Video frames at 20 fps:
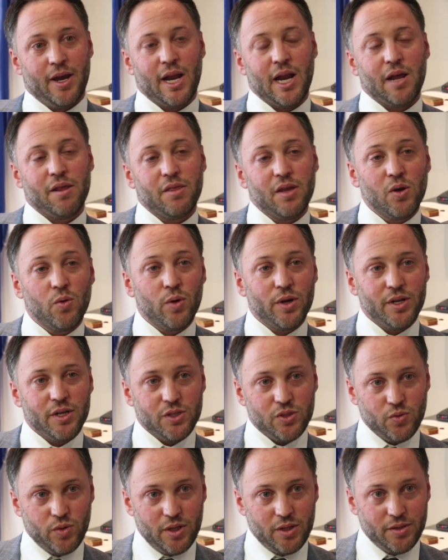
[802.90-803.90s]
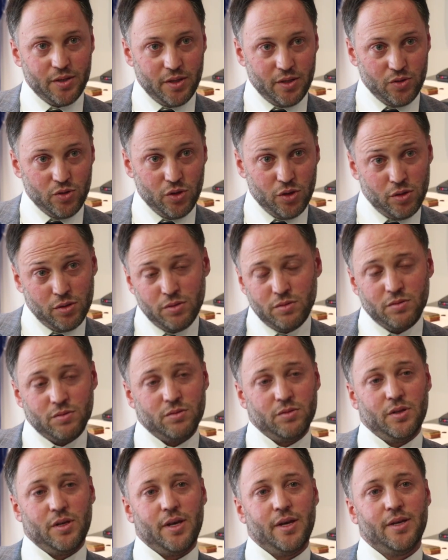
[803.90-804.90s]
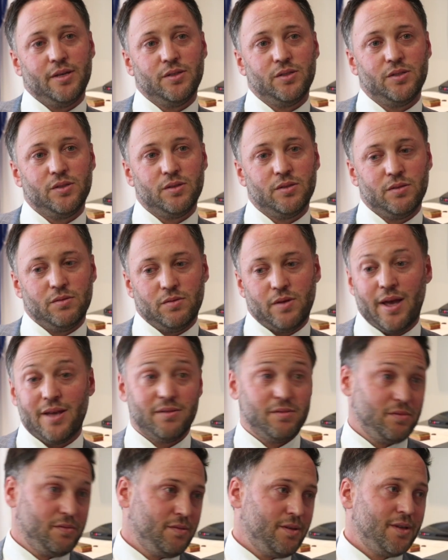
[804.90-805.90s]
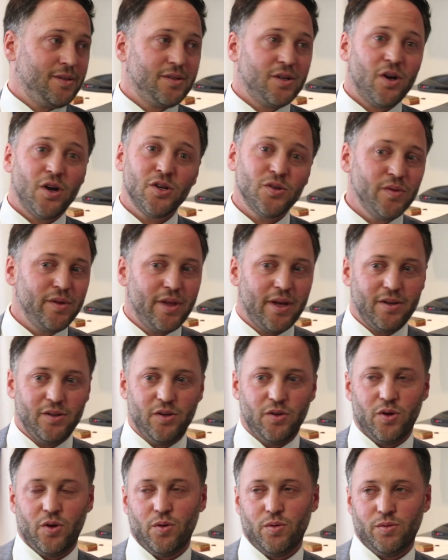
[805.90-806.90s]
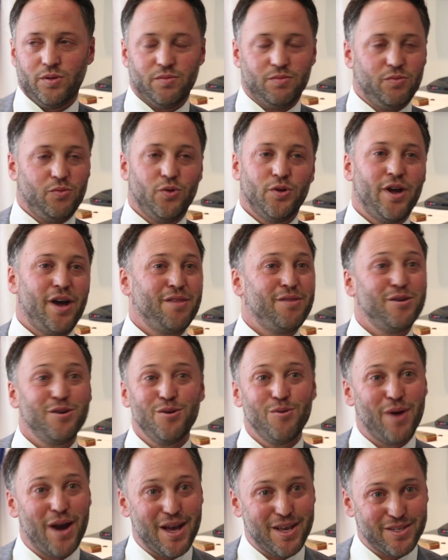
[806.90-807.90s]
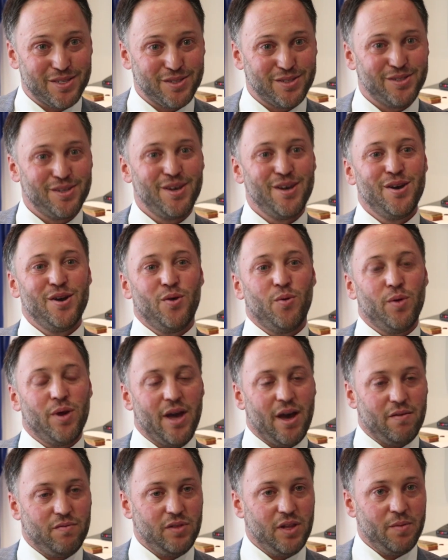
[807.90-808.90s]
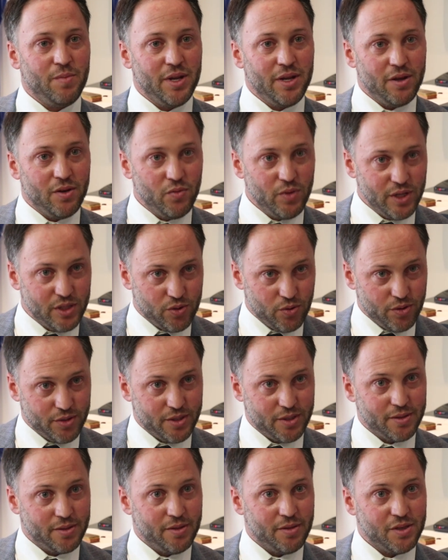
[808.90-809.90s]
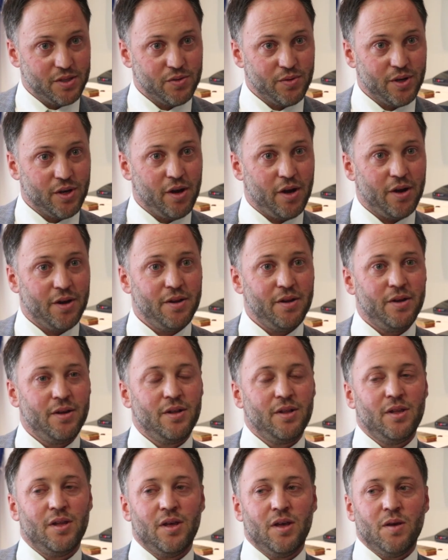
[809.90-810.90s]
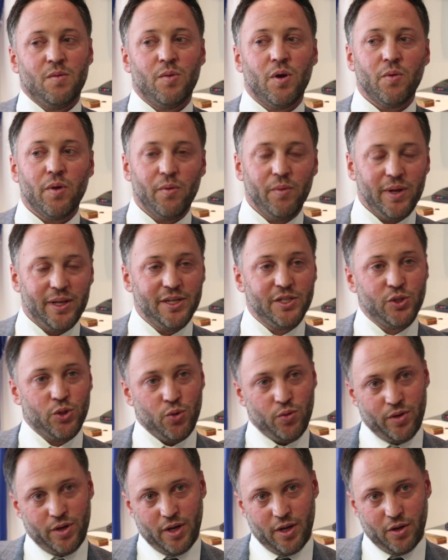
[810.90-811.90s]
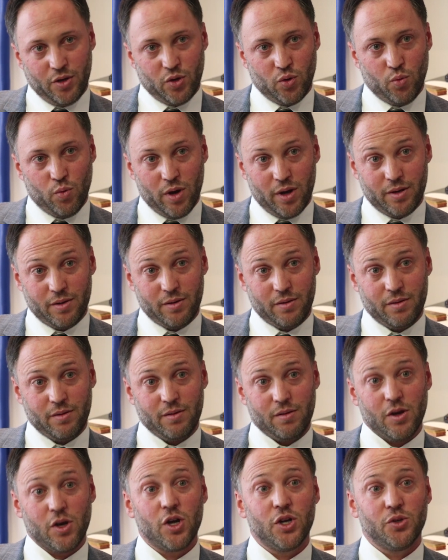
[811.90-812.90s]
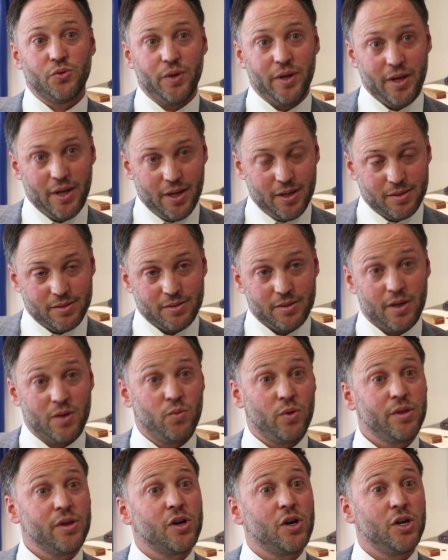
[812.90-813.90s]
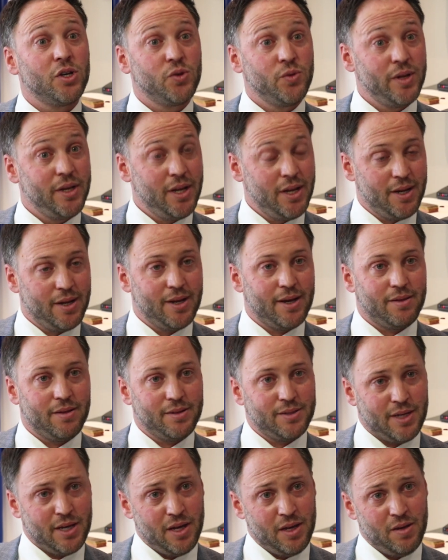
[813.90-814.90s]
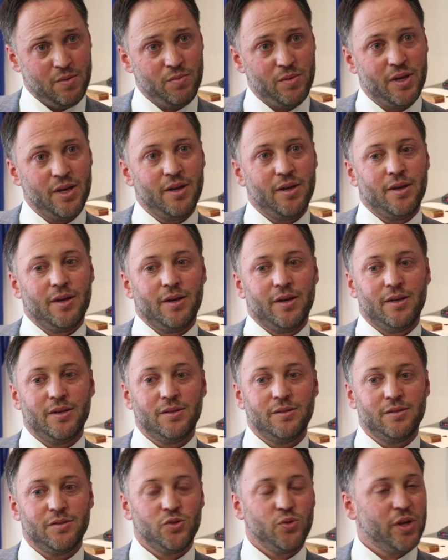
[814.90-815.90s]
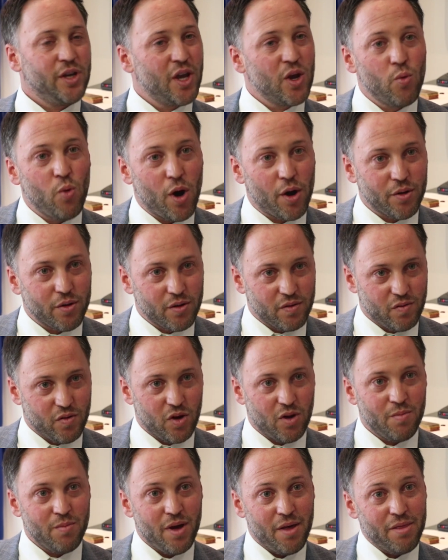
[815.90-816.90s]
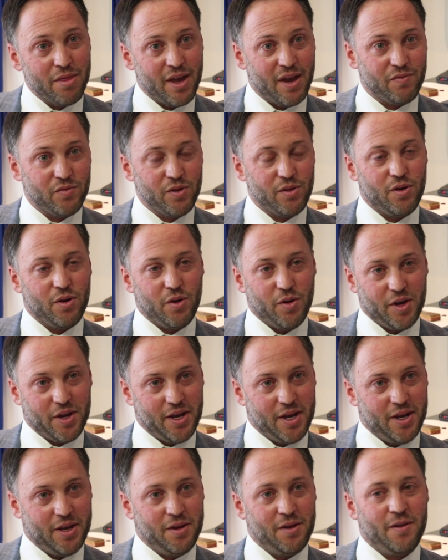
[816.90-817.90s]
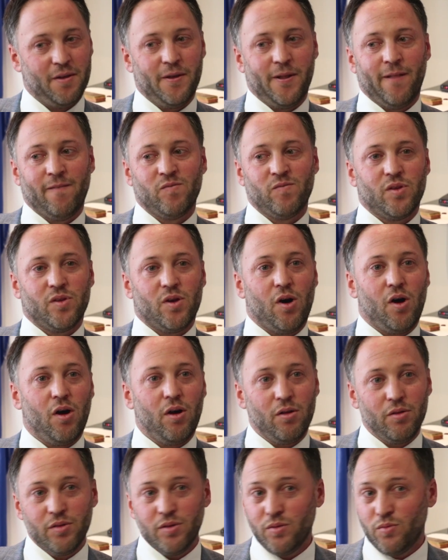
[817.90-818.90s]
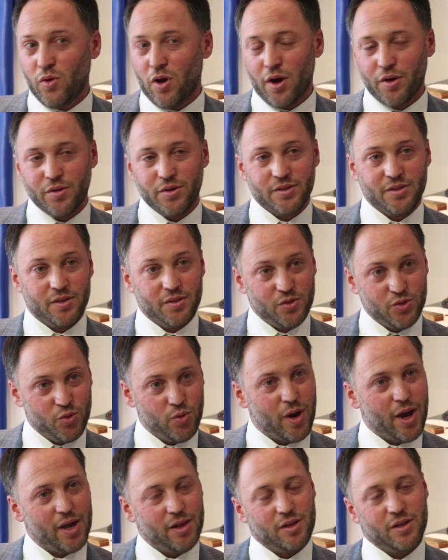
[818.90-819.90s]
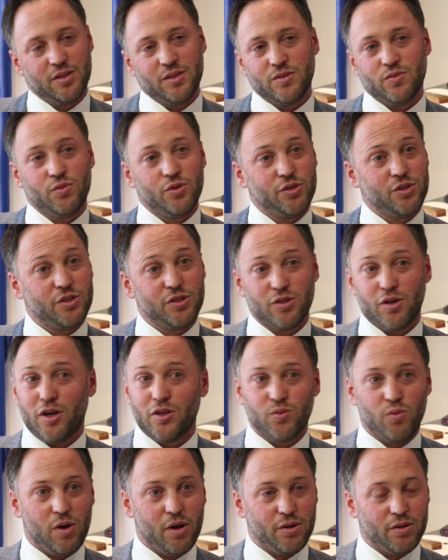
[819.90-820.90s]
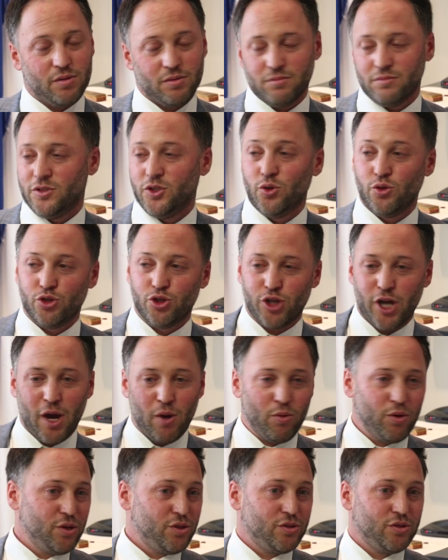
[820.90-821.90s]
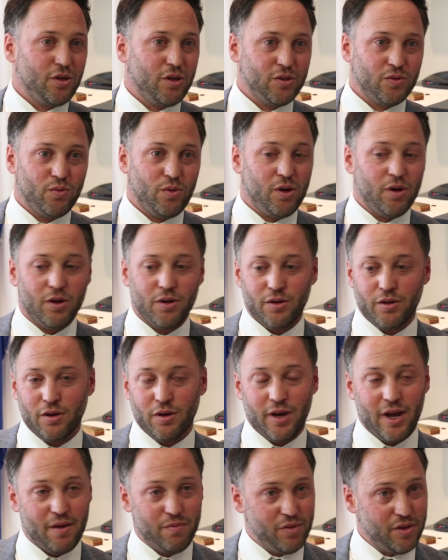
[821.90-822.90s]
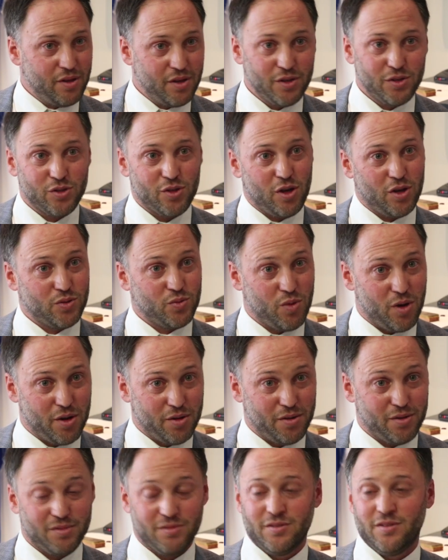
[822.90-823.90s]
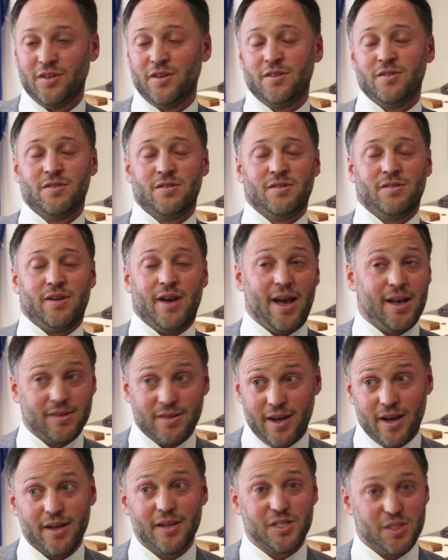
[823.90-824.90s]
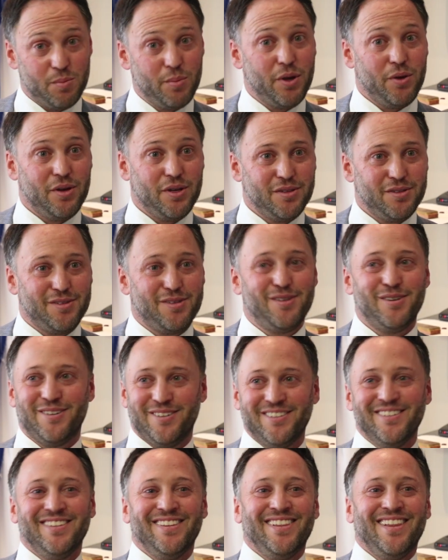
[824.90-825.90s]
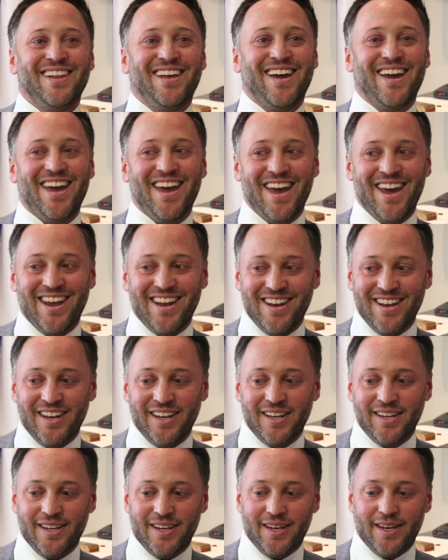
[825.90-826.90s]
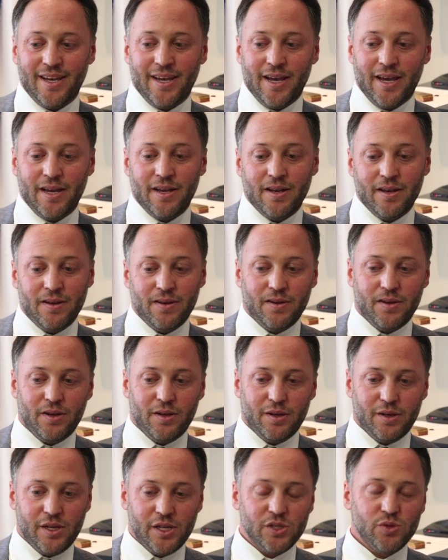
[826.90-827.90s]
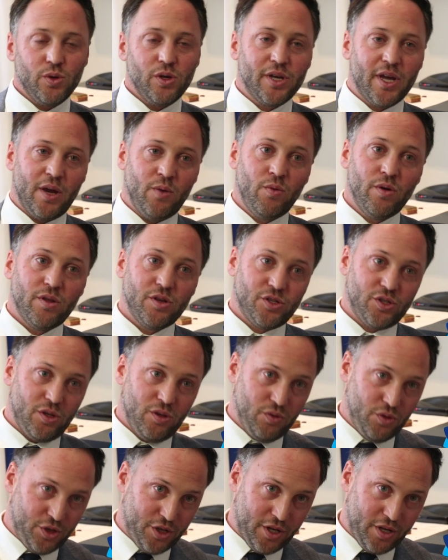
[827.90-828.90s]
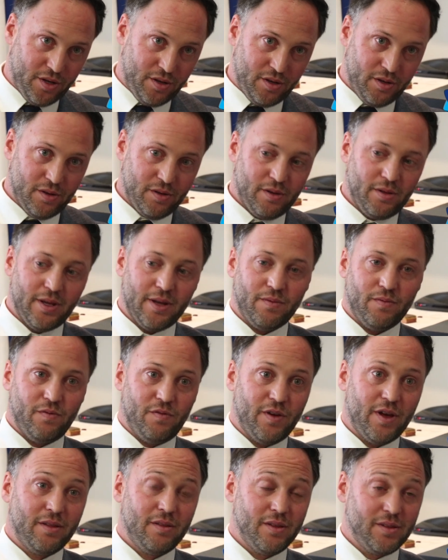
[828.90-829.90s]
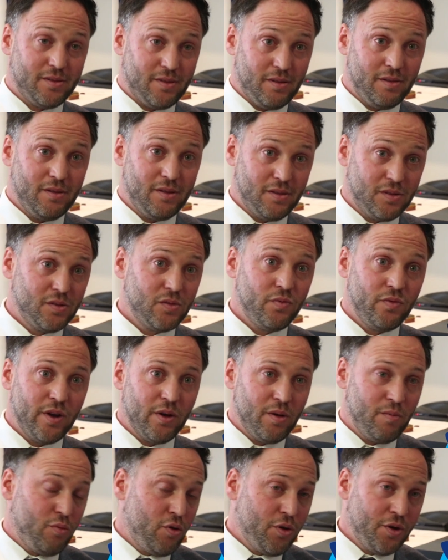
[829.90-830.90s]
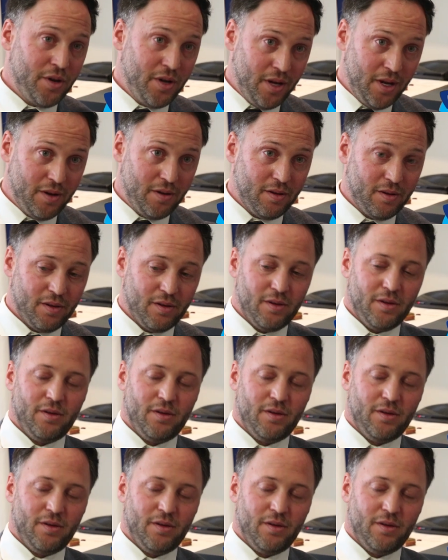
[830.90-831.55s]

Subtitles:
And I think what Israel did good is, as a country that, we're not the US, we have limited resources in this regard, but we really tuned in to what the country needs. And what the country needed at the time is drinking water. For a month after the hurricane, all the waters in 2 islands were just salt water. You shower in salt water, everything's salt water, as I experienced. And Israel came with a solution that fit this very important need.